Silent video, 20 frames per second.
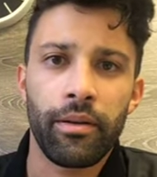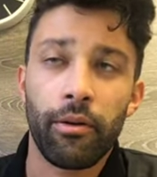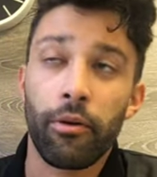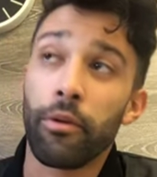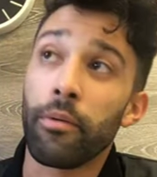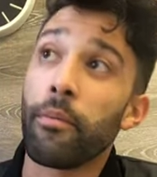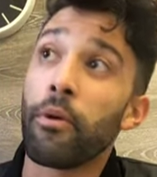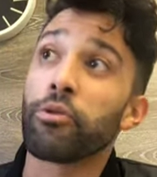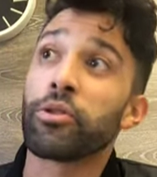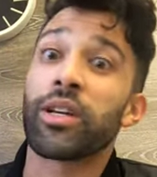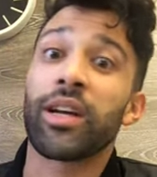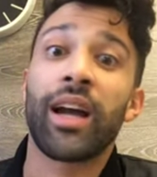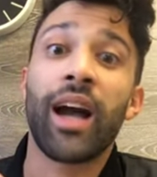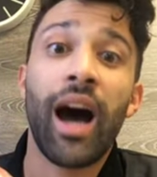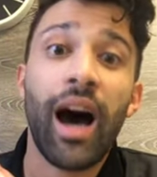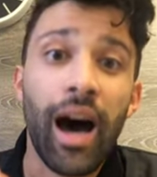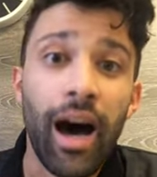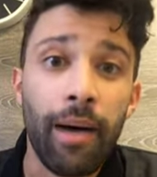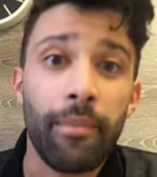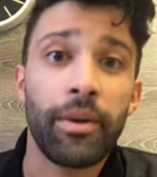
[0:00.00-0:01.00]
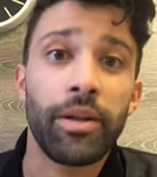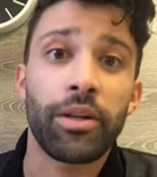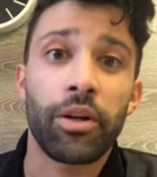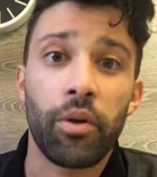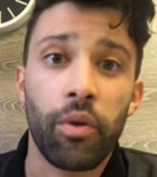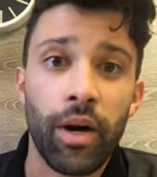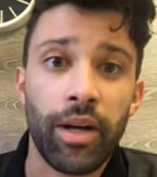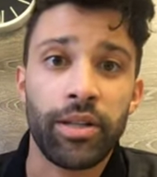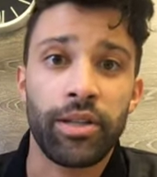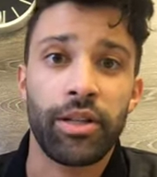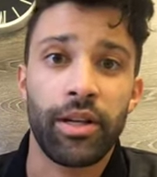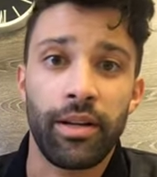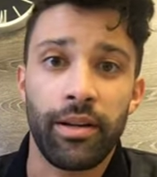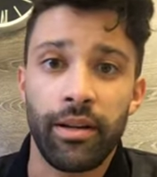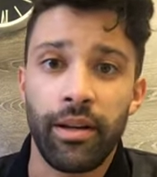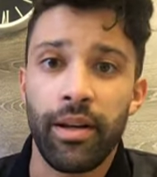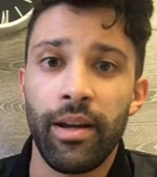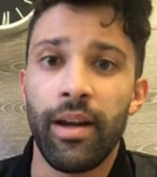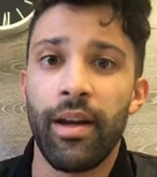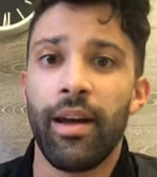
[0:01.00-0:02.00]
or the most common question
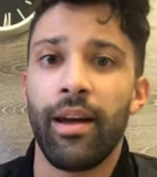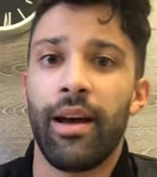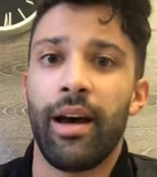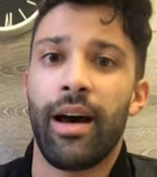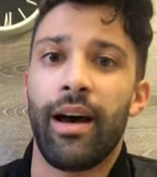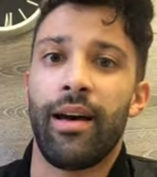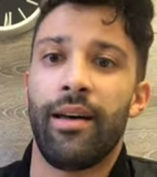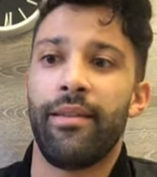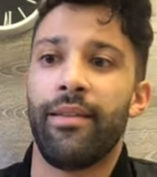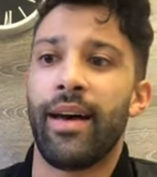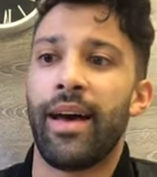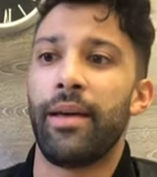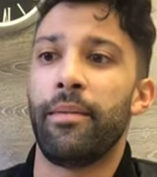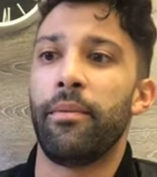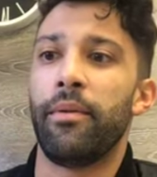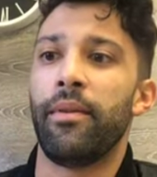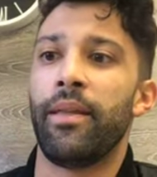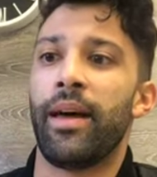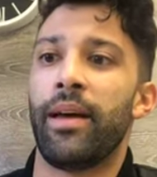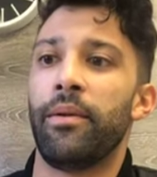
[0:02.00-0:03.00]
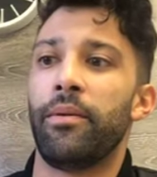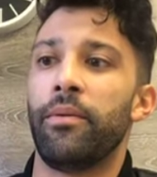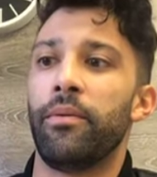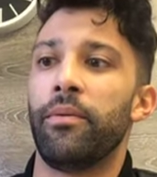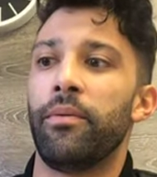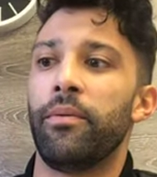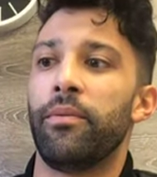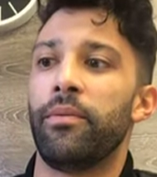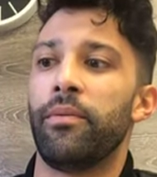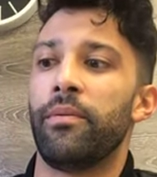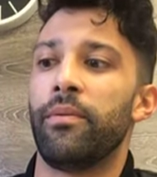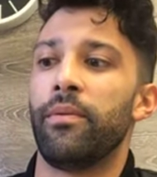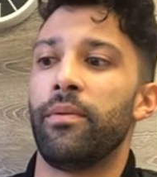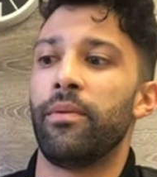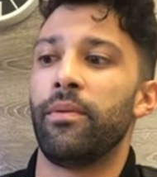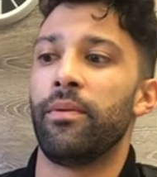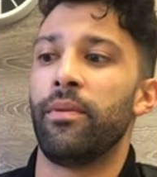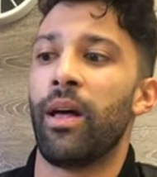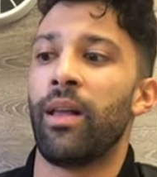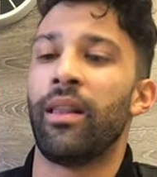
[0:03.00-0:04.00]
uh, that that
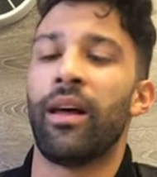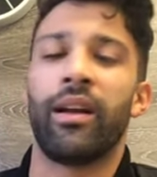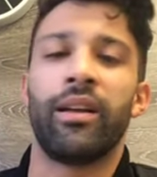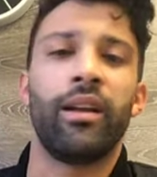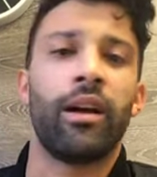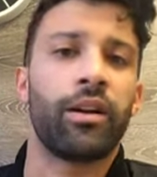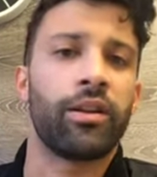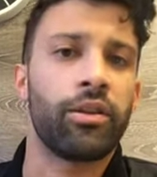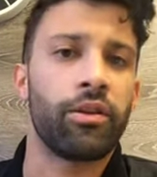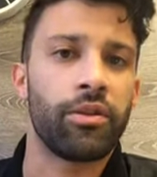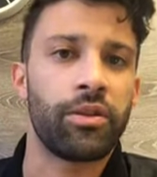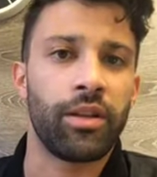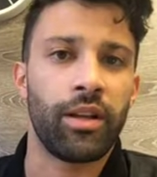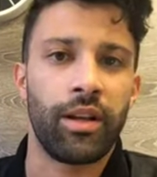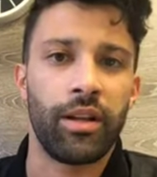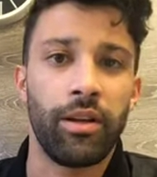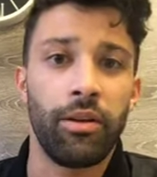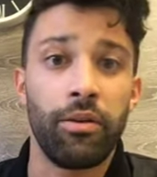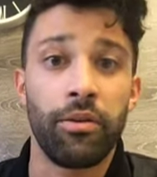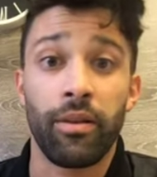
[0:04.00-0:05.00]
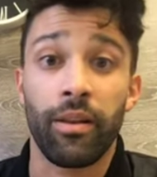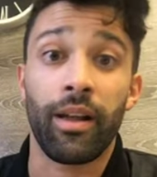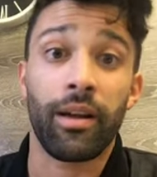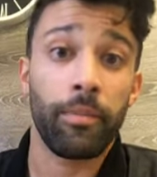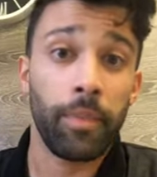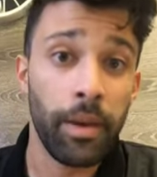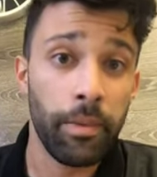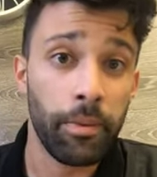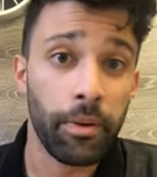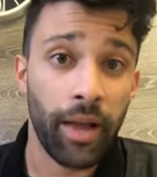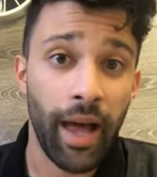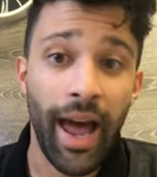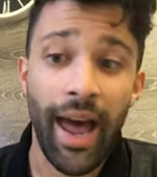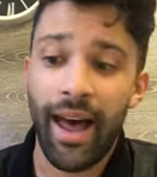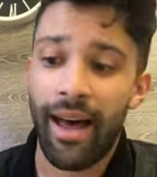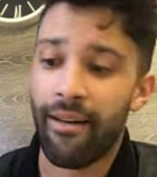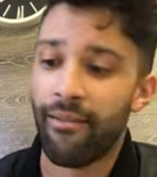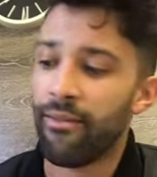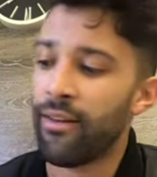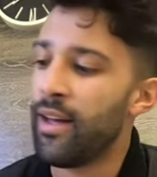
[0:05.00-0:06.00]
a lot of young adults, a lot of youth, a lot of people
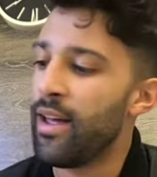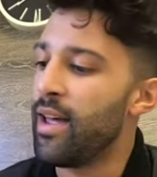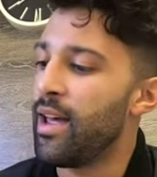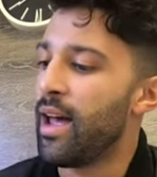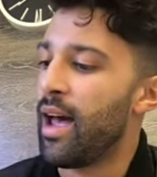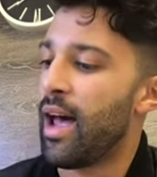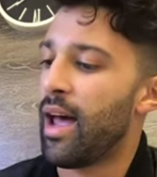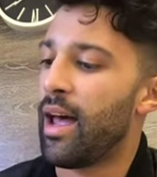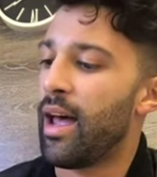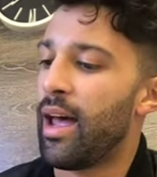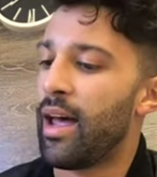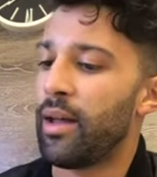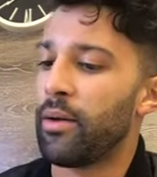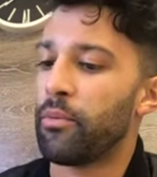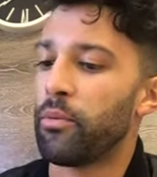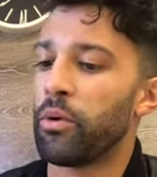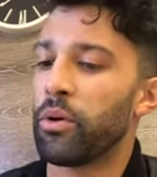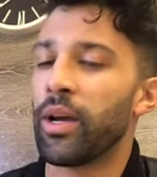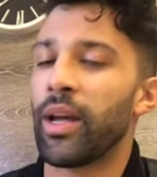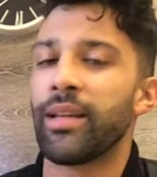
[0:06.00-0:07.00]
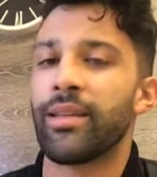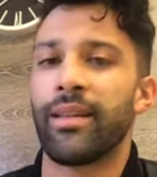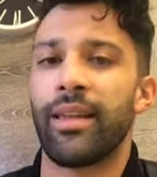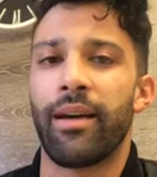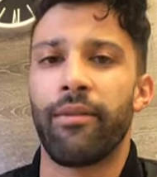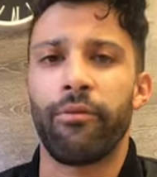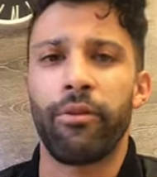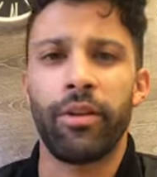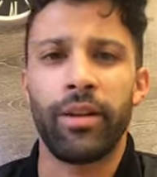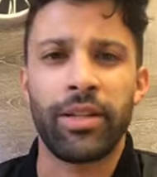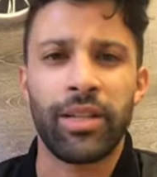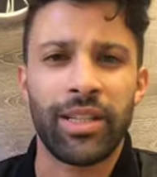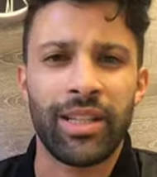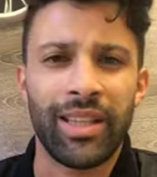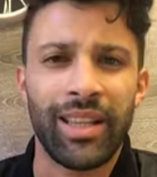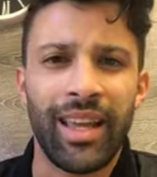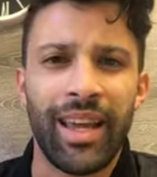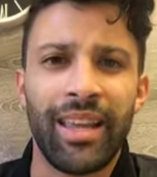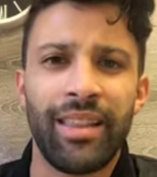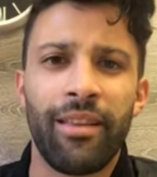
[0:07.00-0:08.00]
have, uh, and we'll get to that. Really,
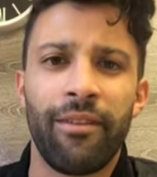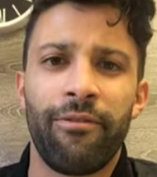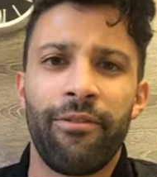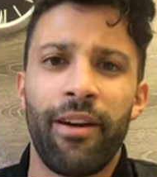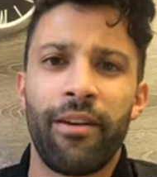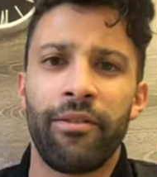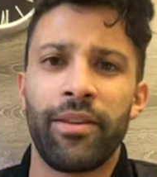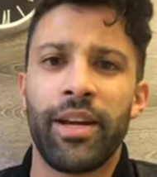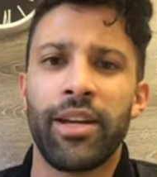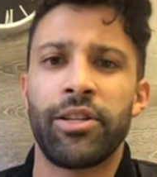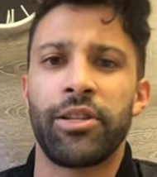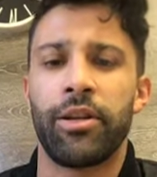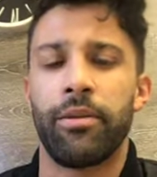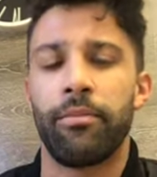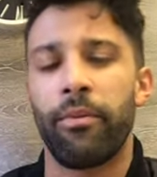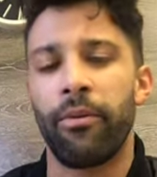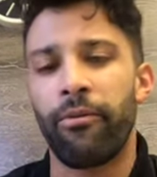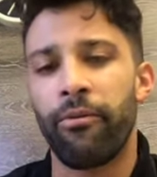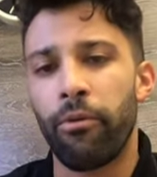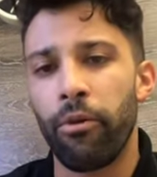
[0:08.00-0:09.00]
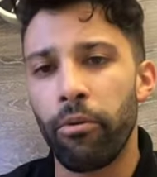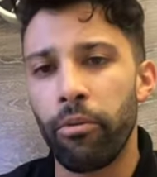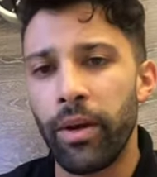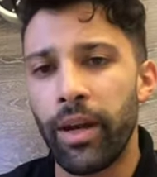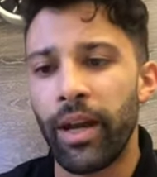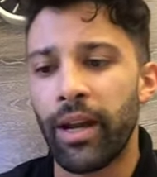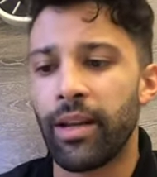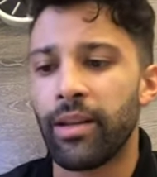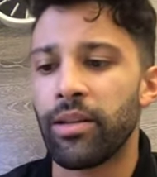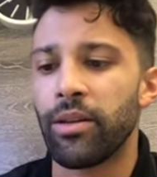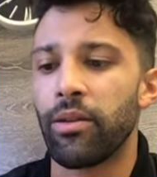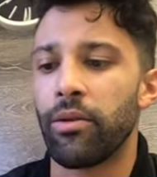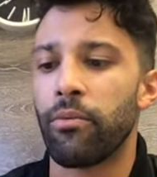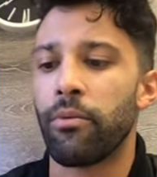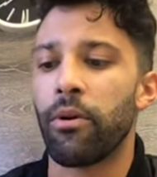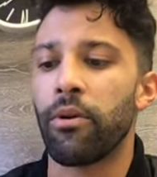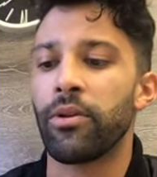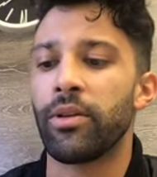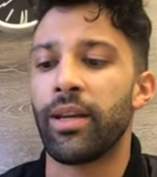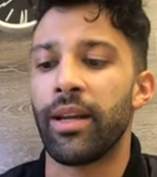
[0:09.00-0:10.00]
just laid the foundation. Before we get into the
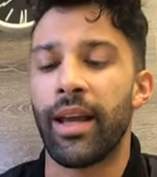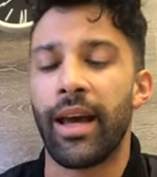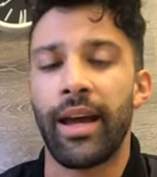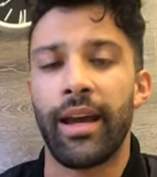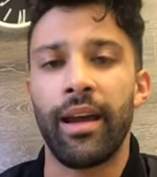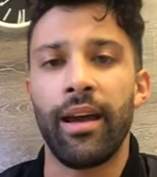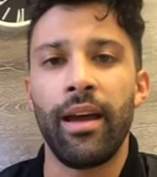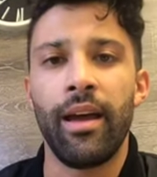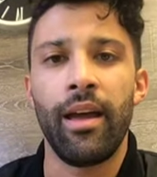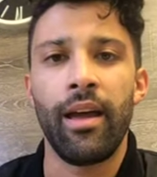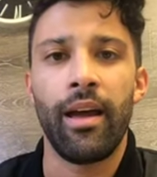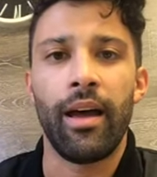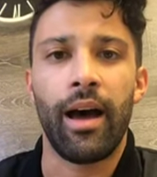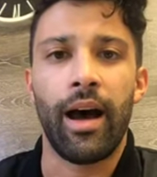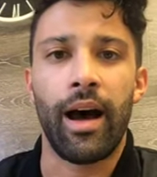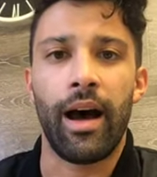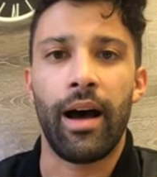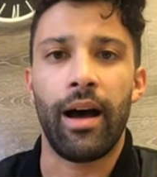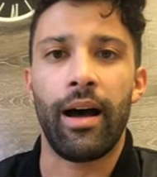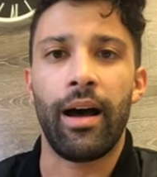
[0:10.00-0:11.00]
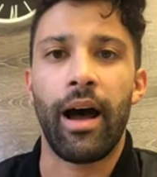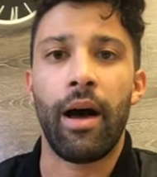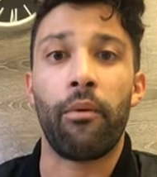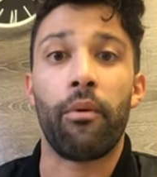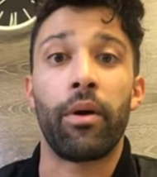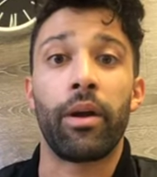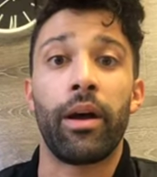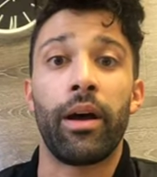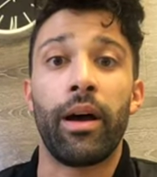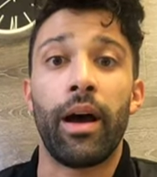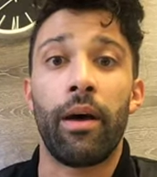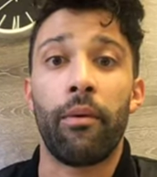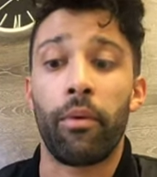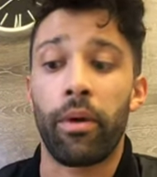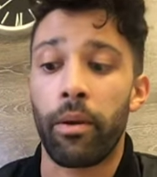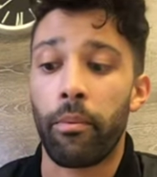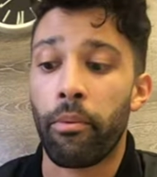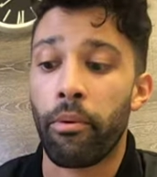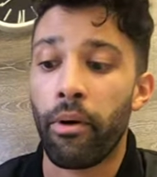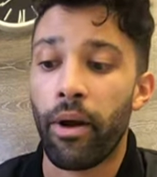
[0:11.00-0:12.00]
Word today, uh, I wanna I
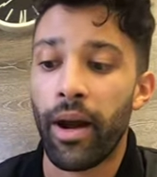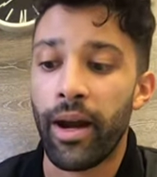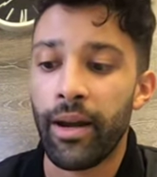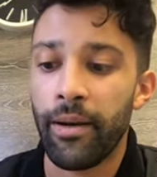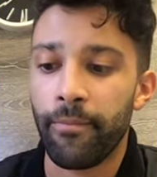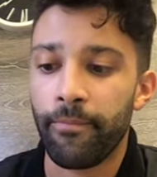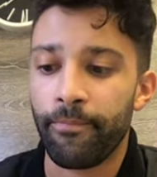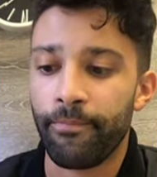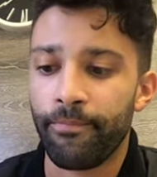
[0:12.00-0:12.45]
wanna pray,